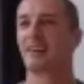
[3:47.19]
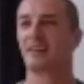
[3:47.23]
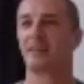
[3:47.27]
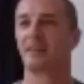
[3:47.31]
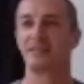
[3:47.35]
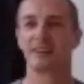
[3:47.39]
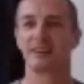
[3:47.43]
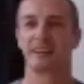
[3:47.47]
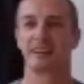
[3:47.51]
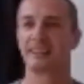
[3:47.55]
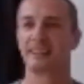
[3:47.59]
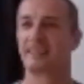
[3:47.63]

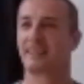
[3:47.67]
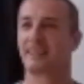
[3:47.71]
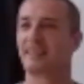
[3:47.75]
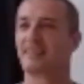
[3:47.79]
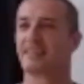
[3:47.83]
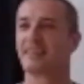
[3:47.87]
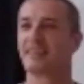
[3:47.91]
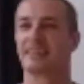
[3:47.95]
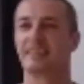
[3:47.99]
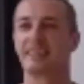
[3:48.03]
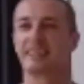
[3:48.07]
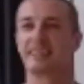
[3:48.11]
okay,
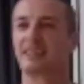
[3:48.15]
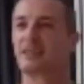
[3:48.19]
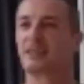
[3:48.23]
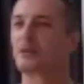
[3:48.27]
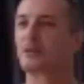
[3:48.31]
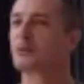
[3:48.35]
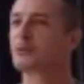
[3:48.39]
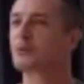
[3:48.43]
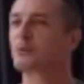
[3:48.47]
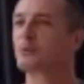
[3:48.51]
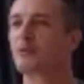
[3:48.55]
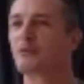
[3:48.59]
that
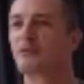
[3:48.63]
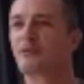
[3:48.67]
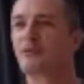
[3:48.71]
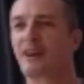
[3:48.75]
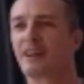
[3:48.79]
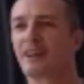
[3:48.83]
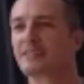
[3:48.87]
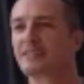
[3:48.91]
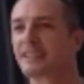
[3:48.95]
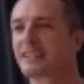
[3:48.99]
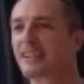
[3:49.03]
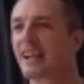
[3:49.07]
goes super
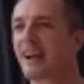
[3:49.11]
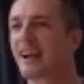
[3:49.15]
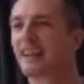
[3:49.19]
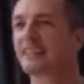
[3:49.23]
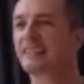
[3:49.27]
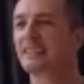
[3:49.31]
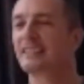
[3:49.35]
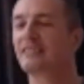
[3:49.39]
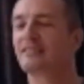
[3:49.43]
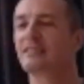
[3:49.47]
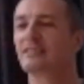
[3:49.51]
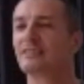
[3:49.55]
fast. I
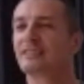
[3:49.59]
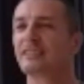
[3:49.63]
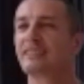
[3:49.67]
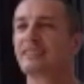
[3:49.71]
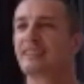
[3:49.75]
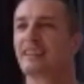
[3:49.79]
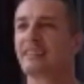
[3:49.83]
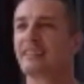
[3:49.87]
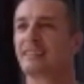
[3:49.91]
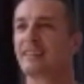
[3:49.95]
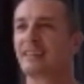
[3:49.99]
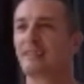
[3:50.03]
can't even
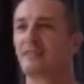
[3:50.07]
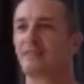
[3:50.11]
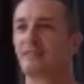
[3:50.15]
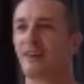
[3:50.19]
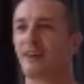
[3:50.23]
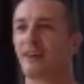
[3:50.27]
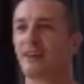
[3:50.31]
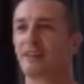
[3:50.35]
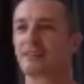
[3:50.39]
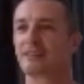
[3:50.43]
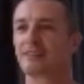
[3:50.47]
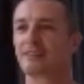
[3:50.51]
read that
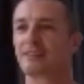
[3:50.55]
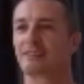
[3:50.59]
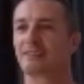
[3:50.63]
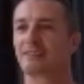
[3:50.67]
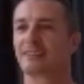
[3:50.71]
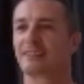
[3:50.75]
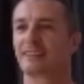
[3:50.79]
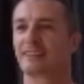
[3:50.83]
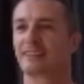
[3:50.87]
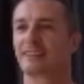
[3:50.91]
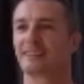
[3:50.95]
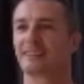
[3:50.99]
fast.
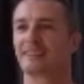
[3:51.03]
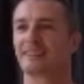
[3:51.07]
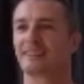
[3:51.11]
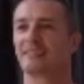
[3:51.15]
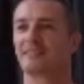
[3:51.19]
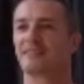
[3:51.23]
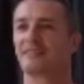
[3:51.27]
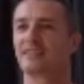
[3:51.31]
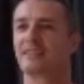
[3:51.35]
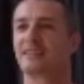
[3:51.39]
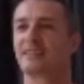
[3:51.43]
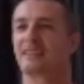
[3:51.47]
Okay.
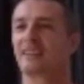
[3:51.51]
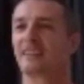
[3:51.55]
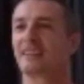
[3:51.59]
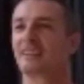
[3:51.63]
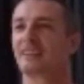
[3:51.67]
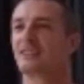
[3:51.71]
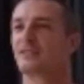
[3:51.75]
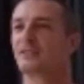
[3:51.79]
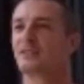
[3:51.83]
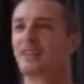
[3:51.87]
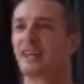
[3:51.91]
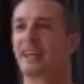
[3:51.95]

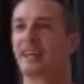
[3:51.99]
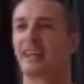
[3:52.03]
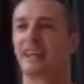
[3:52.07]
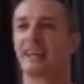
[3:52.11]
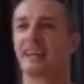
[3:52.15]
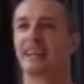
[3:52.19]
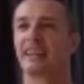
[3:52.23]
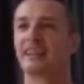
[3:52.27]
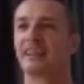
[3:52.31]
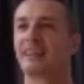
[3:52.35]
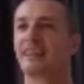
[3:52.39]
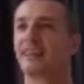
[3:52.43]
Finland, UK,
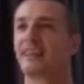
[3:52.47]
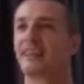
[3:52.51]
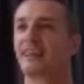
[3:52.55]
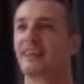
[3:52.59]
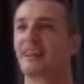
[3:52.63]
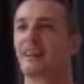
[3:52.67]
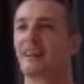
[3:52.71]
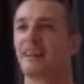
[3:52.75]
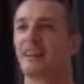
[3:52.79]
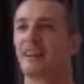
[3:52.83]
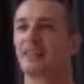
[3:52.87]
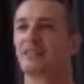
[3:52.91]

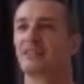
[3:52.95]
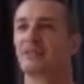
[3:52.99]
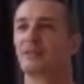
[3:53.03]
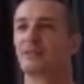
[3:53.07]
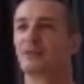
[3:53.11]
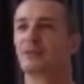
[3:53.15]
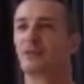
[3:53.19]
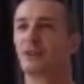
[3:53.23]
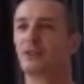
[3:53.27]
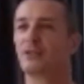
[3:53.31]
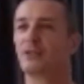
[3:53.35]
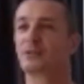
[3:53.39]

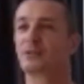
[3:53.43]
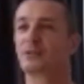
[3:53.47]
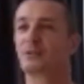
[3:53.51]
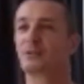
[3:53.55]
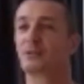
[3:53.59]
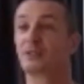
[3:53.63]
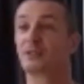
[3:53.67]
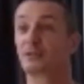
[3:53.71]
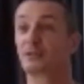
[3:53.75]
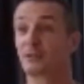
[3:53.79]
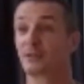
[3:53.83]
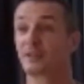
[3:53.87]
Toronto,
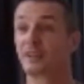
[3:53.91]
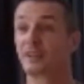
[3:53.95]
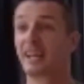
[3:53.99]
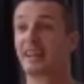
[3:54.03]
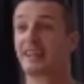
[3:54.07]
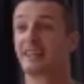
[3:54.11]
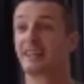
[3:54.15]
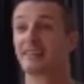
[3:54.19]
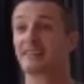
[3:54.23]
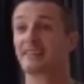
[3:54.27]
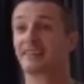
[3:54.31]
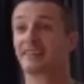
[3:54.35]
so
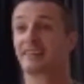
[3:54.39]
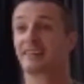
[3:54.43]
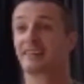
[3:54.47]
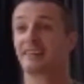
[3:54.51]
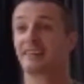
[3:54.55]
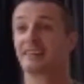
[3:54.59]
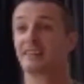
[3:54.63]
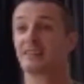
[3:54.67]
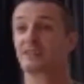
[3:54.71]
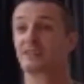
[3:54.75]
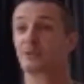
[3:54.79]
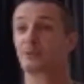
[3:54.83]
Canada,
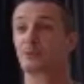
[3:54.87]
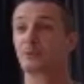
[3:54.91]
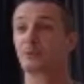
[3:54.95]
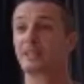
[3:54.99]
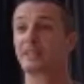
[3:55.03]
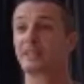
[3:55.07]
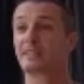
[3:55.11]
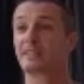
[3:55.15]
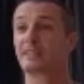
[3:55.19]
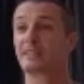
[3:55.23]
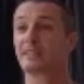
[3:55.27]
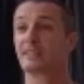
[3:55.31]

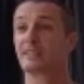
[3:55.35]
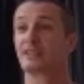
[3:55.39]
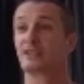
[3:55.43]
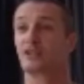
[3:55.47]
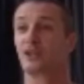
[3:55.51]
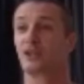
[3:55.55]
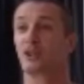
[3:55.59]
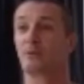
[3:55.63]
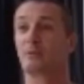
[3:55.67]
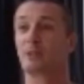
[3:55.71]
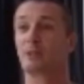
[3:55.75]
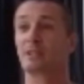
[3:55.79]
Sweden,
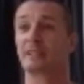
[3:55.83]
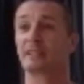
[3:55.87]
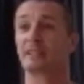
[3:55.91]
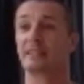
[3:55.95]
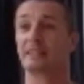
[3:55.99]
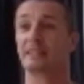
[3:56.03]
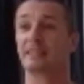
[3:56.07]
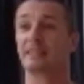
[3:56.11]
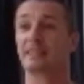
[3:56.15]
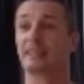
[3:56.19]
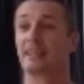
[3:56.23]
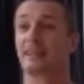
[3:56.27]

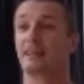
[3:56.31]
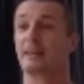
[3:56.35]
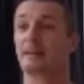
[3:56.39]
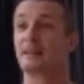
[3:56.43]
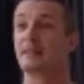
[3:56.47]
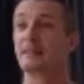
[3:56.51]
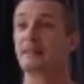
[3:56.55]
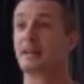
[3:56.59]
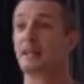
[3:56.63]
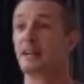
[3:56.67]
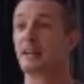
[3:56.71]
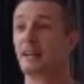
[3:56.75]
Germany,
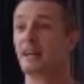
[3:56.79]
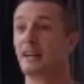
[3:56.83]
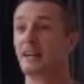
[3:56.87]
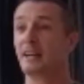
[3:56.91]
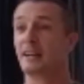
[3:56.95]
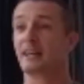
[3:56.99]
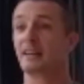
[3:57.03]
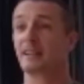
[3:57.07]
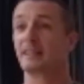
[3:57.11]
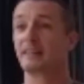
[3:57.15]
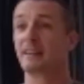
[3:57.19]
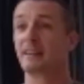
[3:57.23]

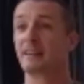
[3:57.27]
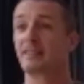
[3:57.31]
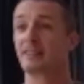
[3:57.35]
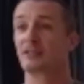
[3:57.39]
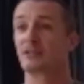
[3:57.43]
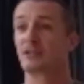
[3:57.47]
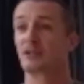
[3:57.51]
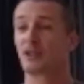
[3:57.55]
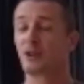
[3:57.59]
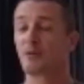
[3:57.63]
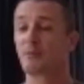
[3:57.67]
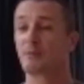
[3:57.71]

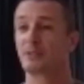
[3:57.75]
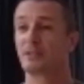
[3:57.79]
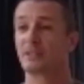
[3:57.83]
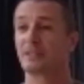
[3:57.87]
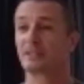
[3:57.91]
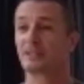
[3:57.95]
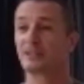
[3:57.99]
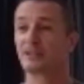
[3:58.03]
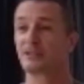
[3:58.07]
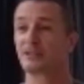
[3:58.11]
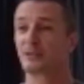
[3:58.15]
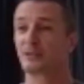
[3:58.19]
another
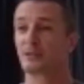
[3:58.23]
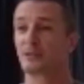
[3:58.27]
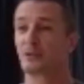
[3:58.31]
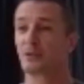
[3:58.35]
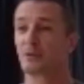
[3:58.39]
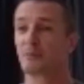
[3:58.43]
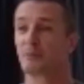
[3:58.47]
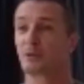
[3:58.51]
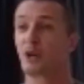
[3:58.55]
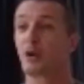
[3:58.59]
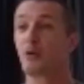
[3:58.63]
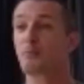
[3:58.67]
Germany,
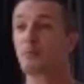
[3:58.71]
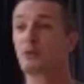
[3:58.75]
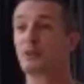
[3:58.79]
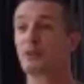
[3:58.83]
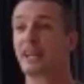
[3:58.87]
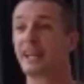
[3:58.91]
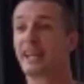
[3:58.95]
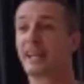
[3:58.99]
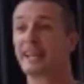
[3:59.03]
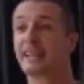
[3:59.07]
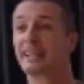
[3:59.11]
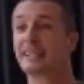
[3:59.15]
Stockholm,
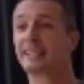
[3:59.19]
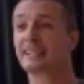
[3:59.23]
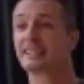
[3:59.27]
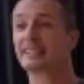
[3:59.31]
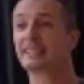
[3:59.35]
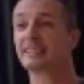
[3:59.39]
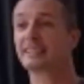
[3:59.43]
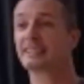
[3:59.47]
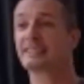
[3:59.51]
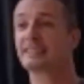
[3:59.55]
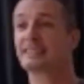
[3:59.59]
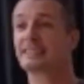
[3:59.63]

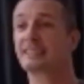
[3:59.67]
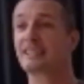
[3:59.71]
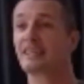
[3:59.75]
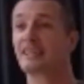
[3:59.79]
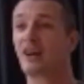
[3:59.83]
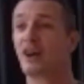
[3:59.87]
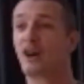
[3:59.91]
Copenhagen,